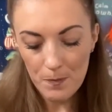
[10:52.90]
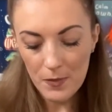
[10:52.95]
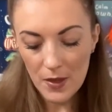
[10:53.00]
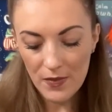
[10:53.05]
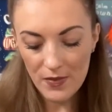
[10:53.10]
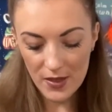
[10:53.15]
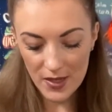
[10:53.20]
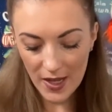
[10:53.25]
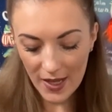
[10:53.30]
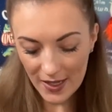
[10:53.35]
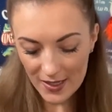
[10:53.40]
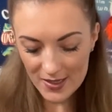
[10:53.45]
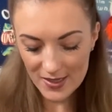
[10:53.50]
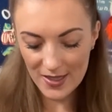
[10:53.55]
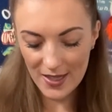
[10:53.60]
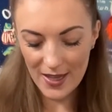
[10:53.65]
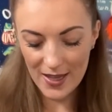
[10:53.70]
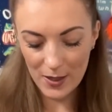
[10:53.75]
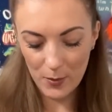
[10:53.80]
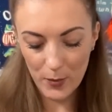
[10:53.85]
The next
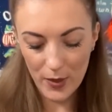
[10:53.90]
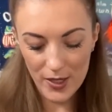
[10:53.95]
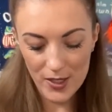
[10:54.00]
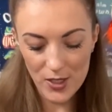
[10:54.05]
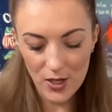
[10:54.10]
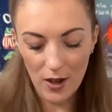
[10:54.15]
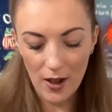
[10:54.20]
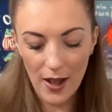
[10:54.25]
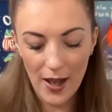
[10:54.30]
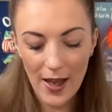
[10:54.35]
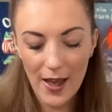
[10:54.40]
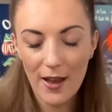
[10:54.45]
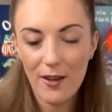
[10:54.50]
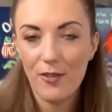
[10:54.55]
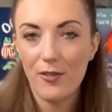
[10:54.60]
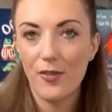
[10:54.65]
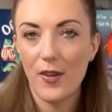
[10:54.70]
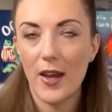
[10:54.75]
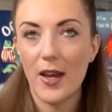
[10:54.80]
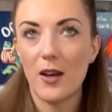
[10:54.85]
thing, which I have
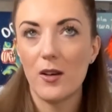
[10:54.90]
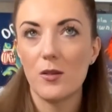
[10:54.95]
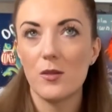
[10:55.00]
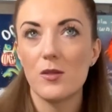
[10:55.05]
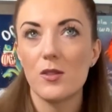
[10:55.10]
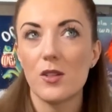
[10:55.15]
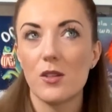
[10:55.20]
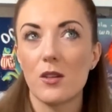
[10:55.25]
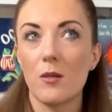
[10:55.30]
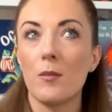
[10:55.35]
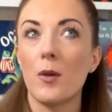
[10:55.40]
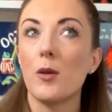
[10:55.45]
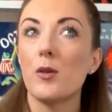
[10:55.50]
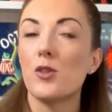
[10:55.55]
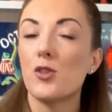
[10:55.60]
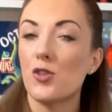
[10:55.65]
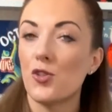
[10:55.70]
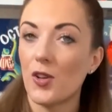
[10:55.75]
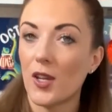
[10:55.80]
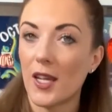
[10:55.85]
found the
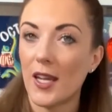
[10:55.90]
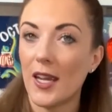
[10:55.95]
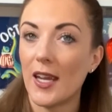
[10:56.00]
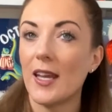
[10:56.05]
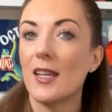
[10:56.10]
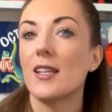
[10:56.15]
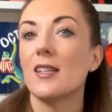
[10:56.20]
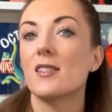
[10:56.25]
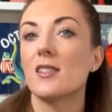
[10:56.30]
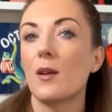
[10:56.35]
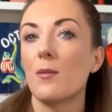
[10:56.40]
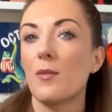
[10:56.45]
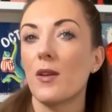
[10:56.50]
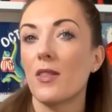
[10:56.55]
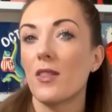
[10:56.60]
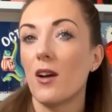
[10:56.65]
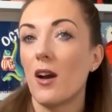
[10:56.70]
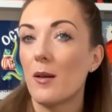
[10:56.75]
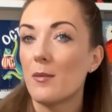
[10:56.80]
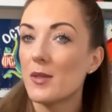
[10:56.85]
most tricky and is something
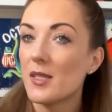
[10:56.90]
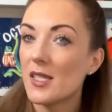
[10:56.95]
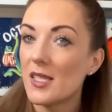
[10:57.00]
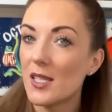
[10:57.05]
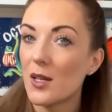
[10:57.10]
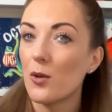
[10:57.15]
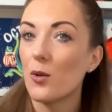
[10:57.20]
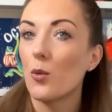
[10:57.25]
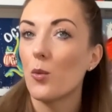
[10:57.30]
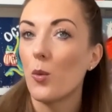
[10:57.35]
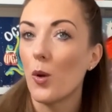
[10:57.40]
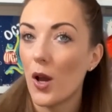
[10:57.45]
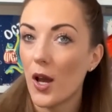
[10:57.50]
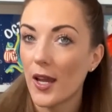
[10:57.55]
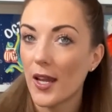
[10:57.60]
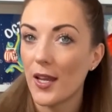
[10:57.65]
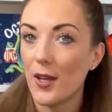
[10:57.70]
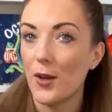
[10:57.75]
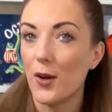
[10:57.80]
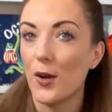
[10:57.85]
that I'm still
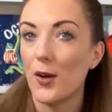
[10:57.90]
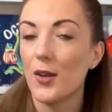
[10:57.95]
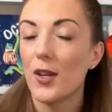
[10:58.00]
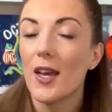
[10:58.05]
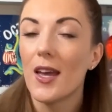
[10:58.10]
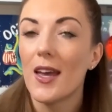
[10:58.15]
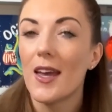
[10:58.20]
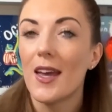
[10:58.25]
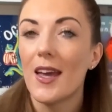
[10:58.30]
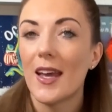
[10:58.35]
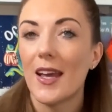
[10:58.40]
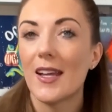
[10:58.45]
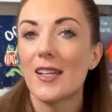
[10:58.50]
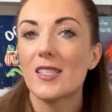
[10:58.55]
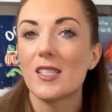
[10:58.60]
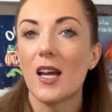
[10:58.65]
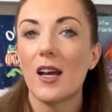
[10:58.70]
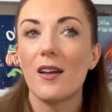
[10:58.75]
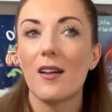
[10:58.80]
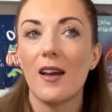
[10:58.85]
working on, is
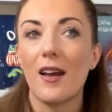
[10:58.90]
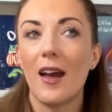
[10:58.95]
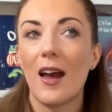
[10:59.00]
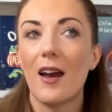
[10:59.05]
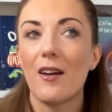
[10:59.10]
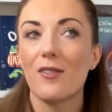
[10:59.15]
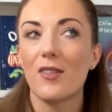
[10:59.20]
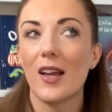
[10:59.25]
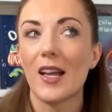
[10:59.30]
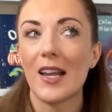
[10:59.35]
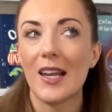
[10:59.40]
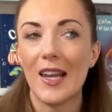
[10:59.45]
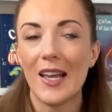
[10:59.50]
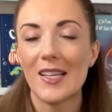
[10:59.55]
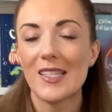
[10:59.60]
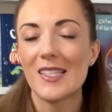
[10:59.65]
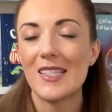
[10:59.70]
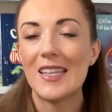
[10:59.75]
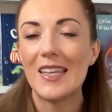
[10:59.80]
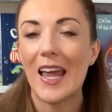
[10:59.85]
to have like
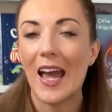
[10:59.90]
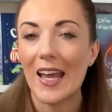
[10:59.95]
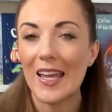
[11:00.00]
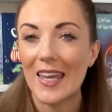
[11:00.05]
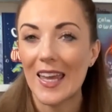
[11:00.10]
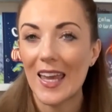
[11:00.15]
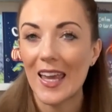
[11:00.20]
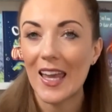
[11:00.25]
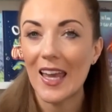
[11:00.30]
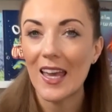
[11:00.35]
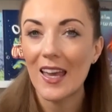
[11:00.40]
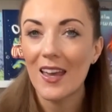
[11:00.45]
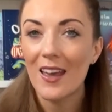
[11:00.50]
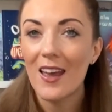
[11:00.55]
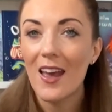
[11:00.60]
less nagging.